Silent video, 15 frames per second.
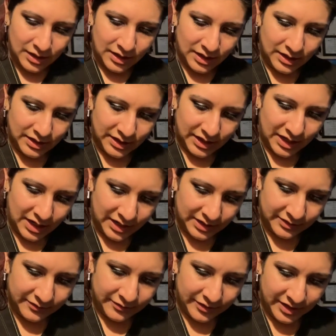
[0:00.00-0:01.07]
And they kind
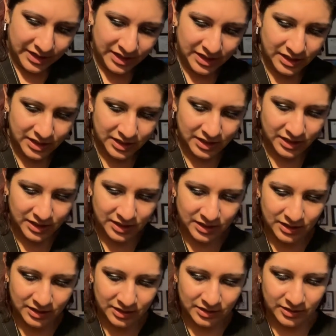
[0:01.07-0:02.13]
of,
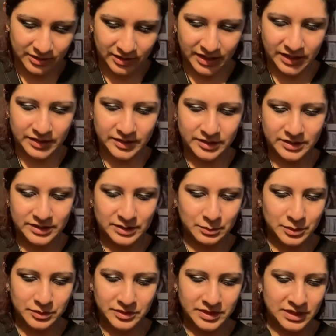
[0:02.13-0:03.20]
like,
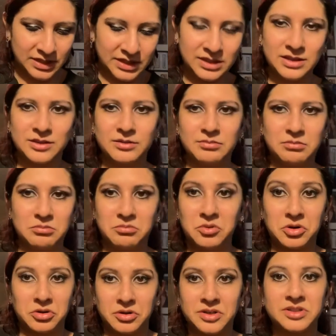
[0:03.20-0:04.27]
supposedly
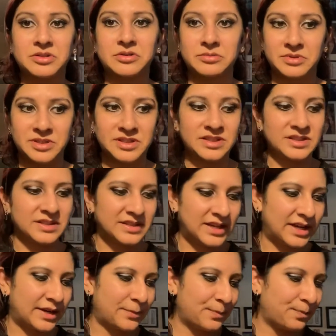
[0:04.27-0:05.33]
Mortal Instruments is
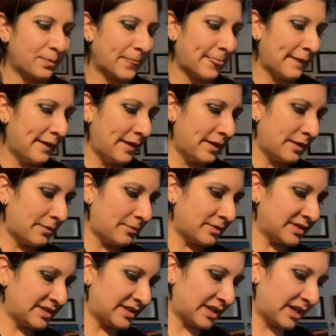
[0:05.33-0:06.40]
that
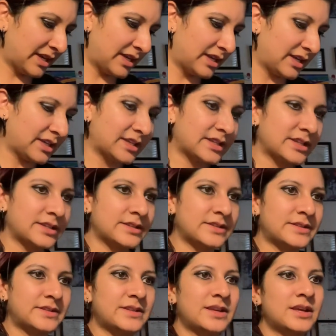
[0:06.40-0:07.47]
one side
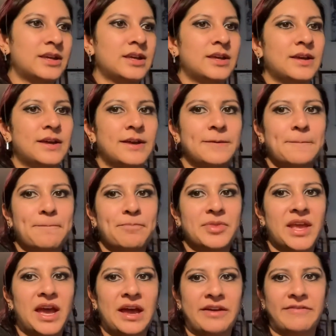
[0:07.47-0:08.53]
is
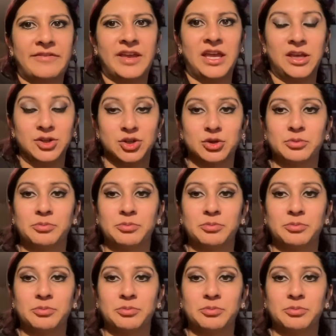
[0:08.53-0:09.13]
half angel,